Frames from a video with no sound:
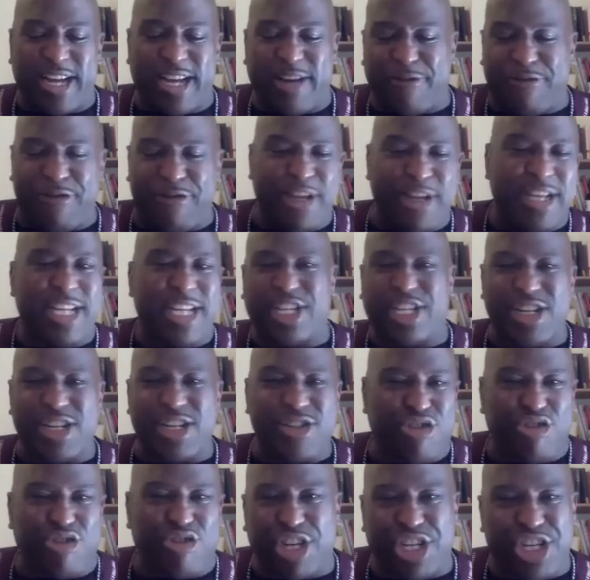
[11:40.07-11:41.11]
Fitness and
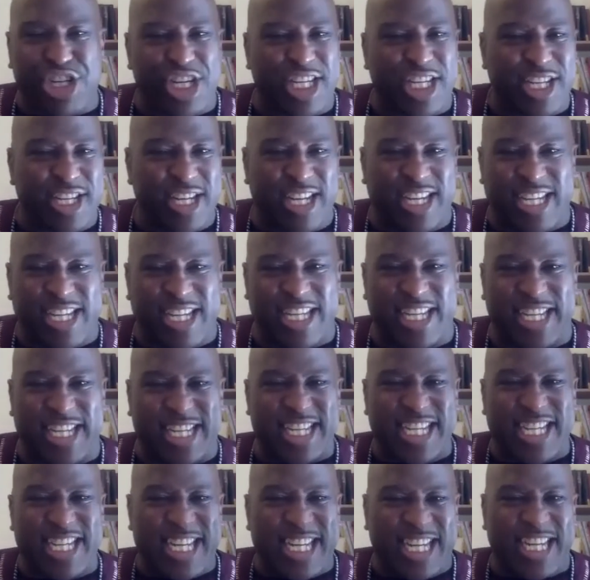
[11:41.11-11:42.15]
Nutrition,
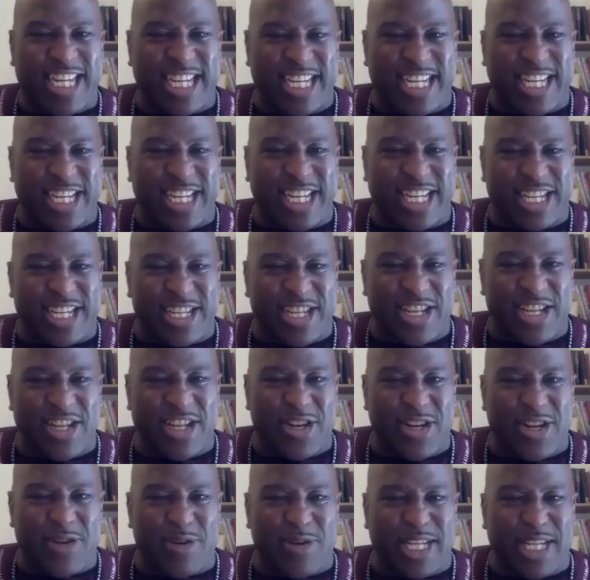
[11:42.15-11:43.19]
you
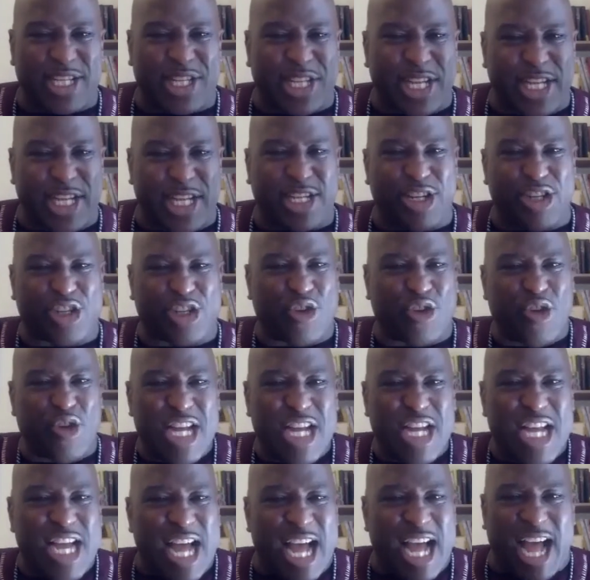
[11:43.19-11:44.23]
know, center. So
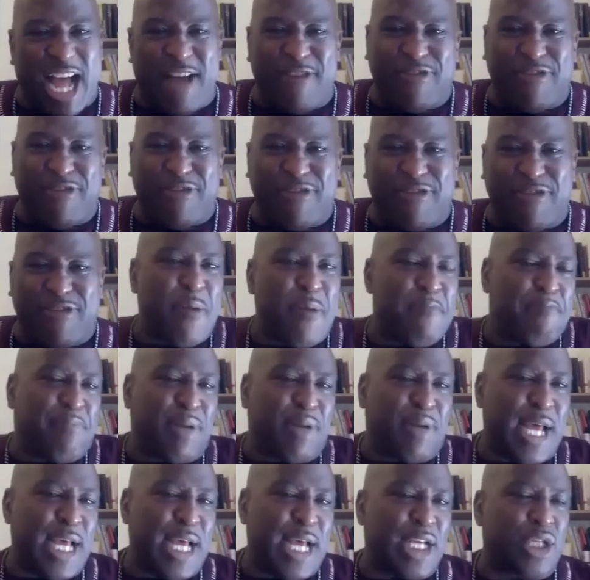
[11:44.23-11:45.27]
I've just been
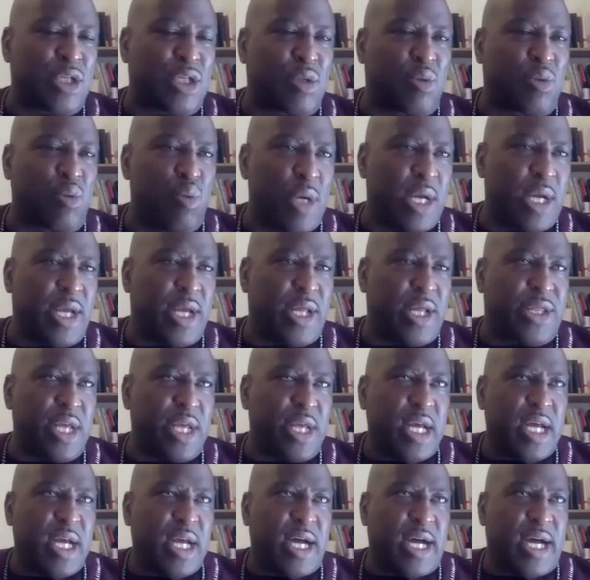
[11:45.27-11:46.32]
blessed with,
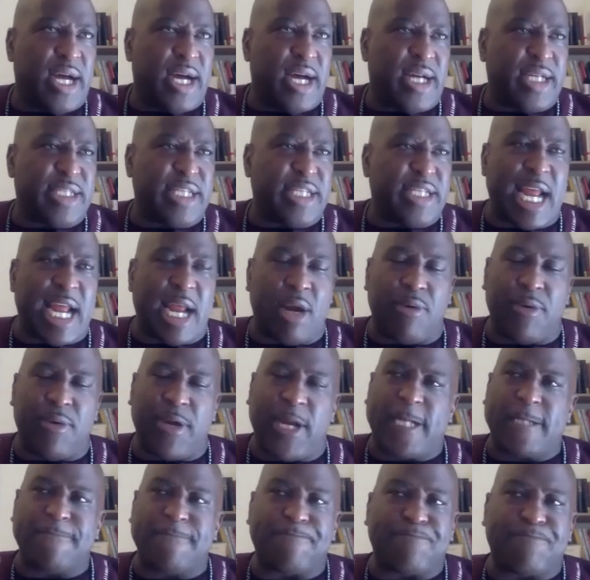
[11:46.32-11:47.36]

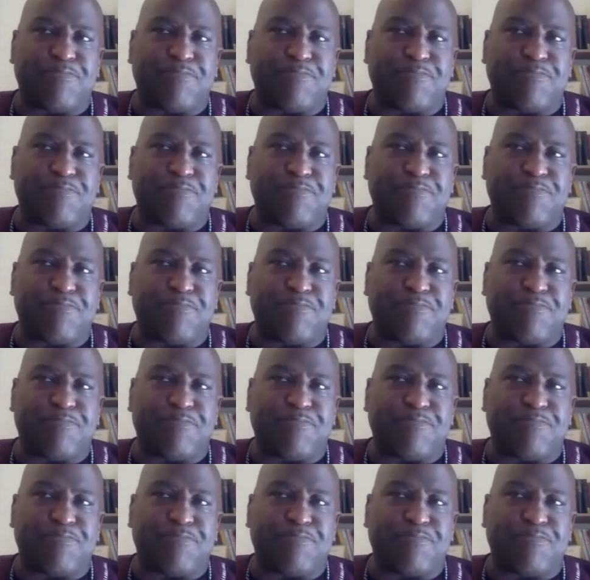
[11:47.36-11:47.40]
Darren,